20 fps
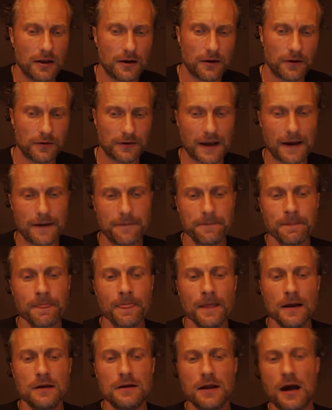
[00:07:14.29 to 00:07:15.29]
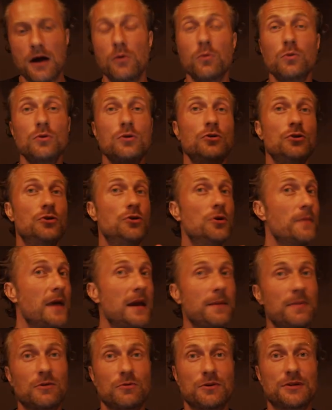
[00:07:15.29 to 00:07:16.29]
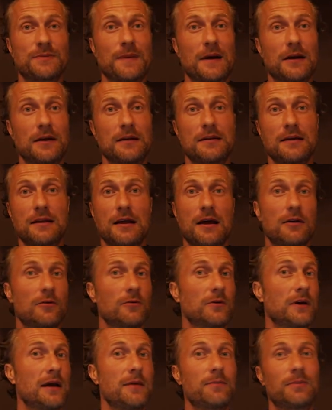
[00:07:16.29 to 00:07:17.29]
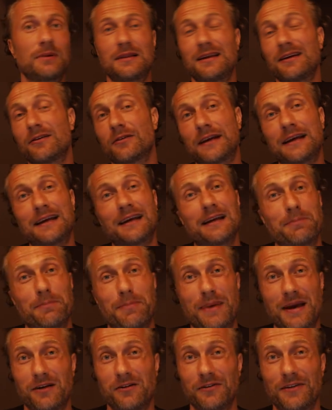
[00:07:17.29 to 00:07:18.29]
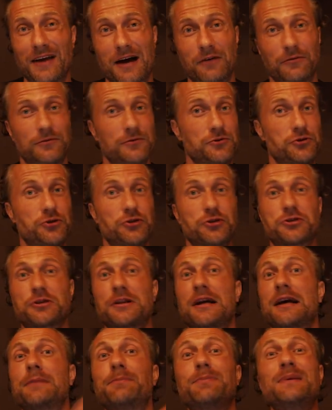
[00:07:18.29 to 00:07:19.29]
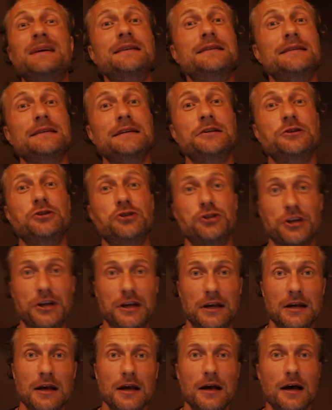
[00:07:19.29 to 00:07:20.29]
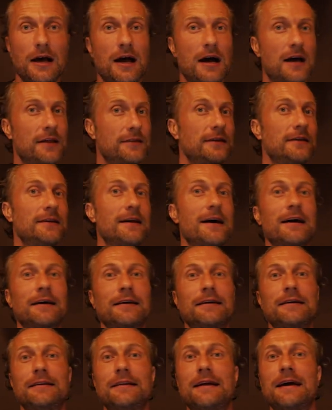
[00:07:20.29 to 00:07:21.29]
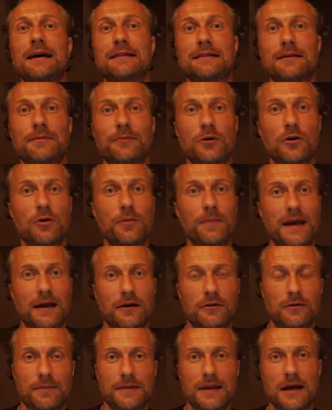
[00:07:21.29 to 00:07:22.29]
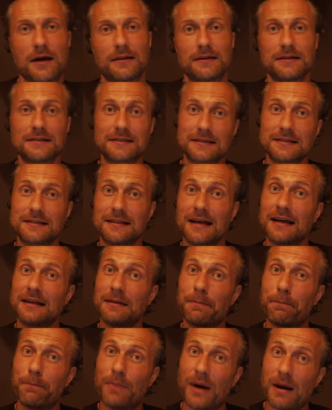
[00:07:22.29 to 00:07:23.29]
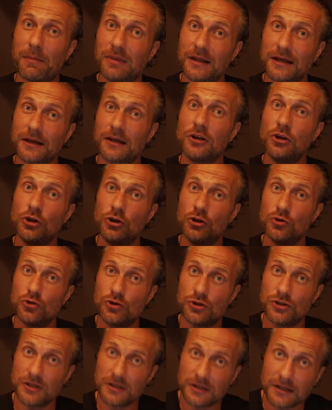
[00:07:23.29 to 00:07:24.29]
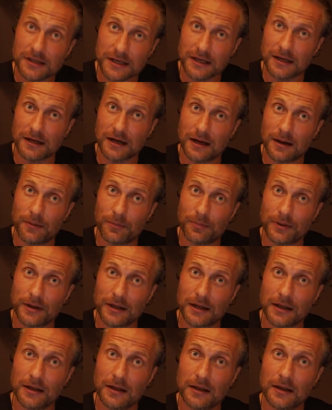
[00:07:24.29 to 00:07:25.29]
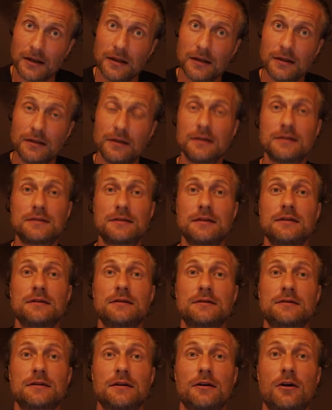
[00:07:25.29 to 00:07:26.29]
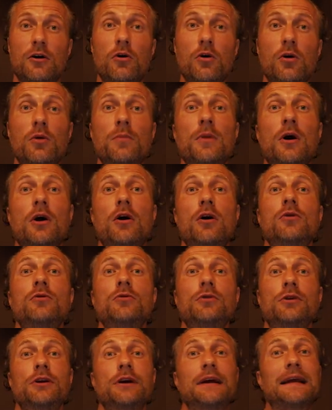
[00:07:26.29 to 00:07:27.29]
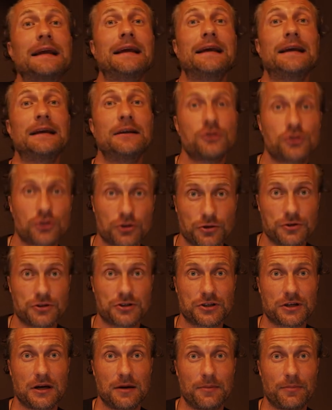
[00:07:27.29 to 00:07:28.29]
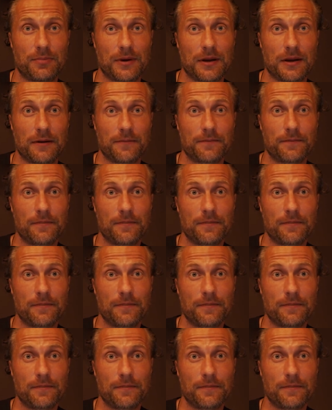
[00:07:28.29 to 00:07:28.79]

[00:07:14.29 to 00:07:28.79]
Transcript: okay? Now, you may be responding to that, okay, but they're going to get bailed out, just like PCG. They're not going to let them go bankrupt. Now, this is not a public utility company. This is a homeowner insurance company.